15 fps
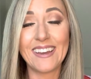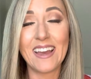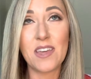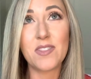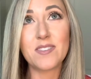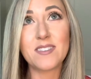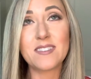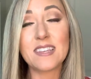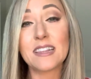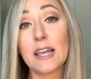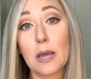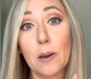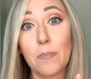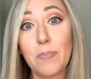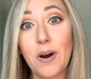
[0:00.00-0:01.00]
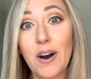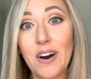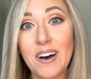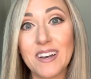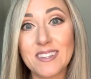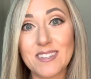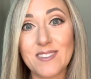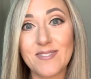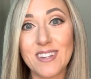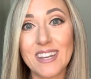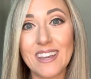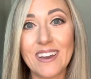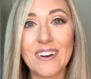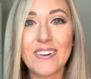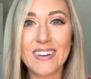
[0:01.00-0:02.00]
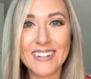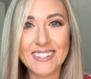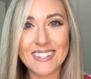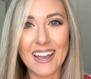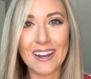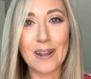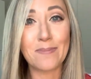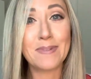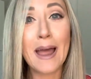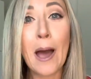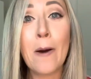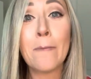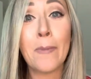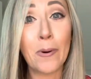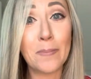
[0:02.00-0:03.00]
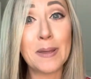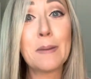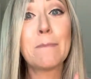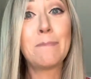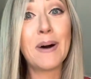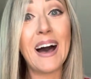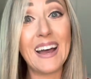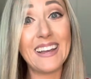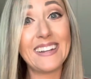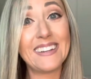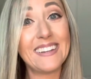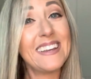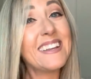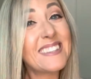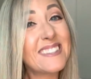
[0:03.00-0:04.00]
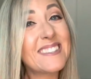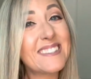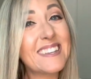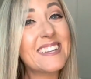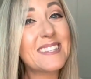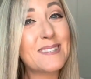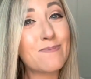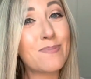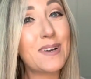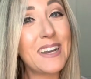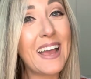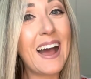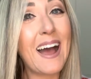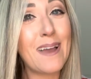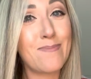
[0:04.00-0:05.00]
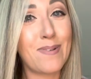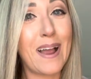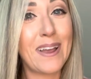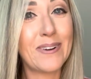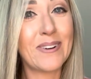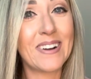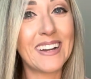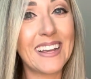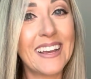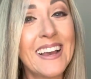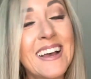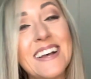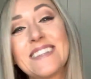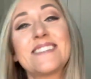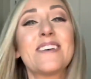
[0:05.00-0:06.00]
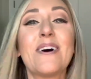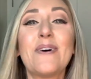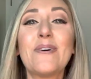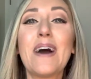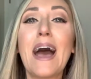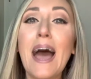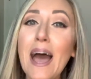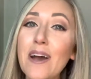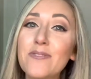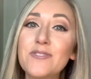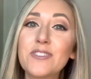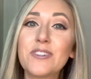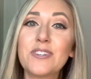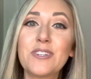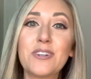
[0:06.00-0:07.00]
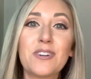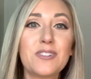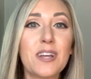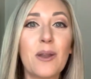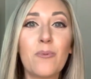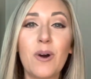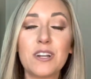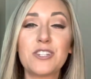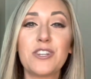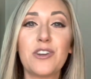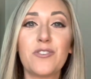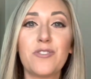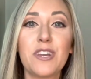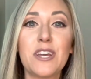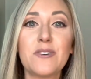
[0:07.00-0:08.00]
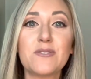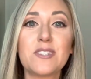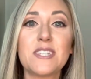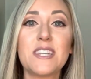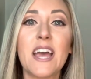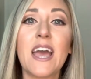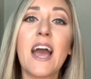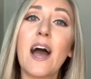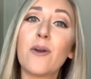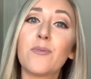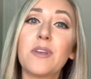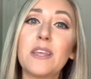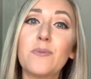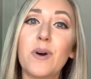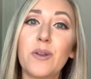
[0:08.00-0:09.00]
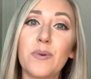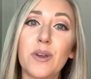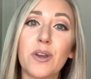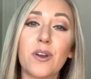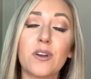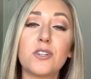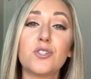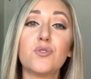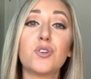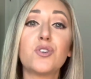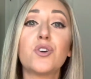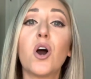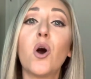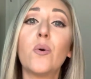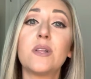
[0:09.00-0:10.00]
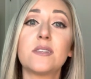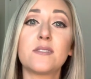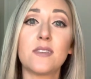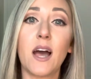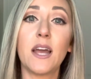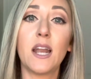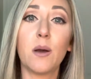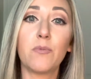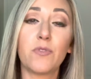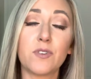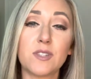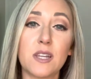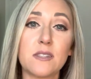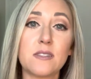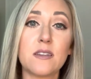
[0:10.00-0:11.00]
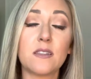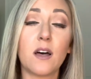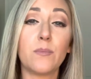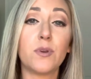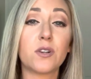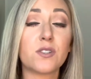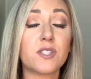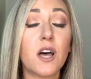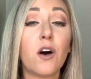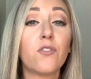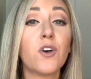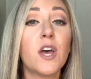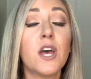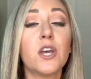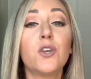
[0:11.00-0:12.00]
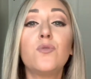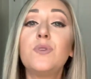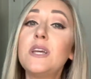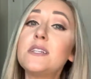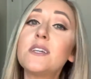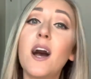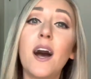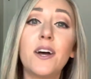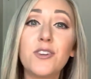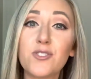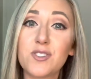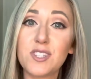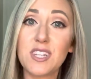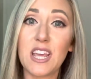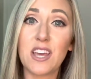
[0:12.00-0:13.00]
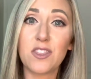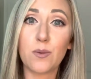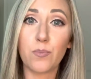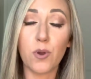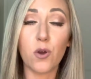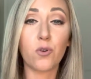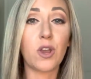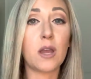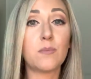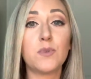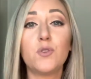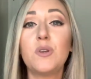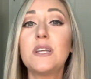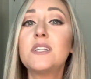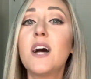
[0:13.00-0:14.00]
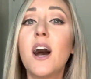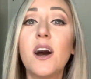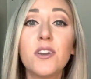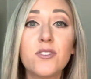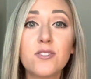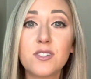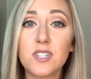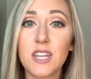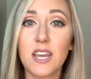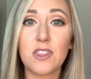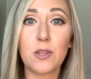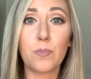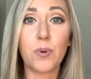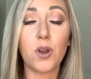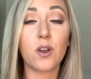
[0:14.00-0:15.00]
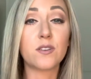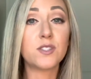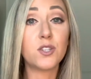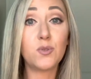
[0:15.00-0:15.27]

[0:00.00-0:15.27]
This isn't like a pause the video and sign up now moment, but it's pretty high priority. So after you're done watching your videos today, I really want to encourage you to go and sign up for Scentsy Club yourself. You need to understand the program. You need to understand the perks. You